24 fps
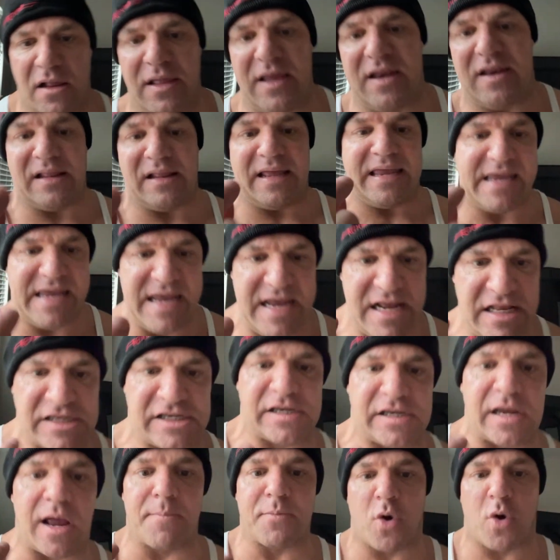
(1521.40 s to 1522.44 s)
it heats
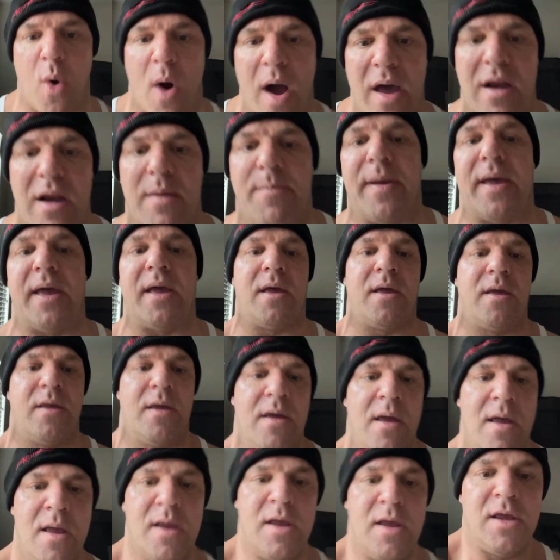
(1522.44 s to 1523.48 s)
up quite a bit
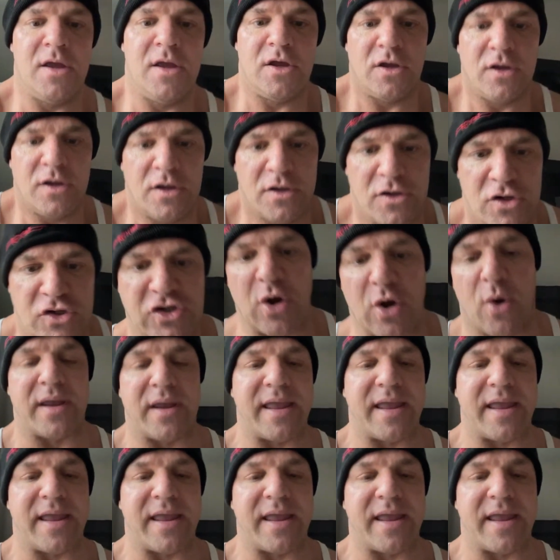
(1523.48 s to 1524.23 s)
so it